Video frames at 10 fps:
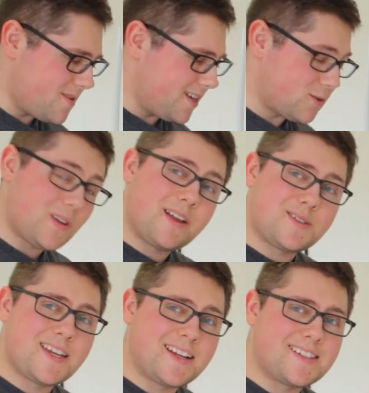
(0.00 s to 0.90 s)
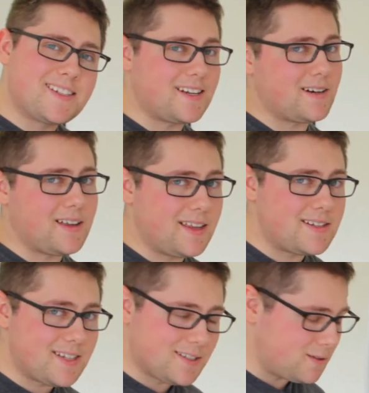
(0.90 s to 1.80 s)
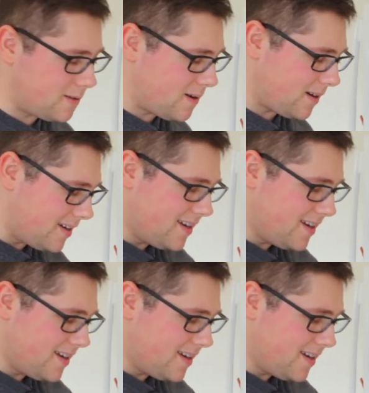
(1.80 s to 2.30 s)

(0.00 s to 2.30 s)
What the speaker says: because while I was letting it sit here, I let it sit too long.